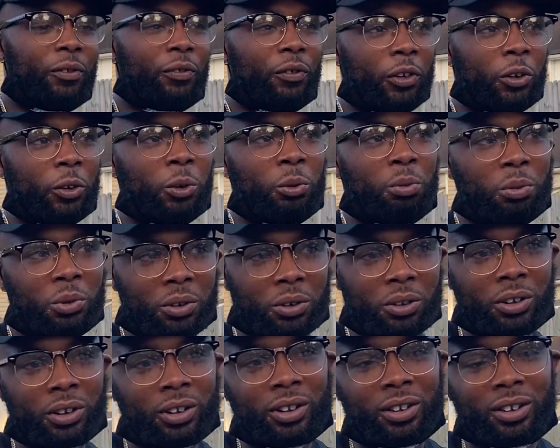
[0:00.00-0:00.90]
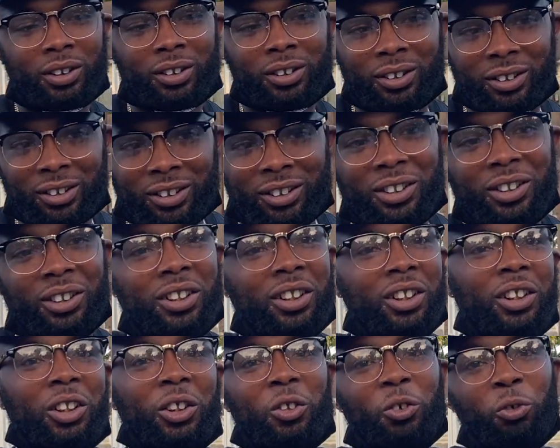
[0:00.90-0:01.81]
feel more
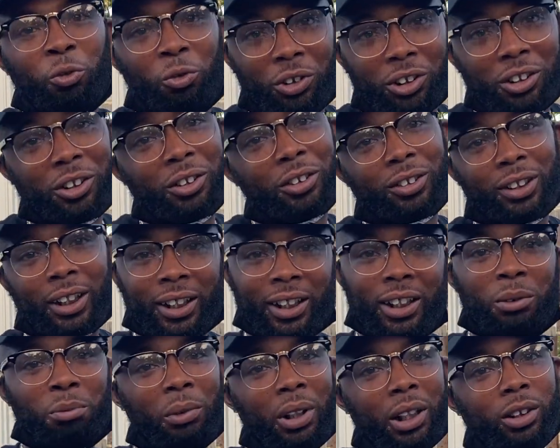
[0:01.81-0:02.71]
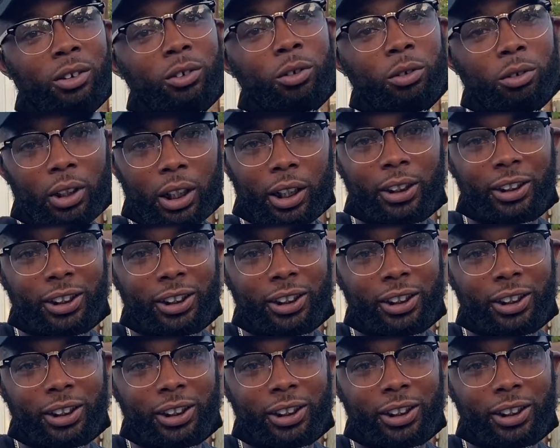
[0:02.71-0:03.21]
real, like he might do that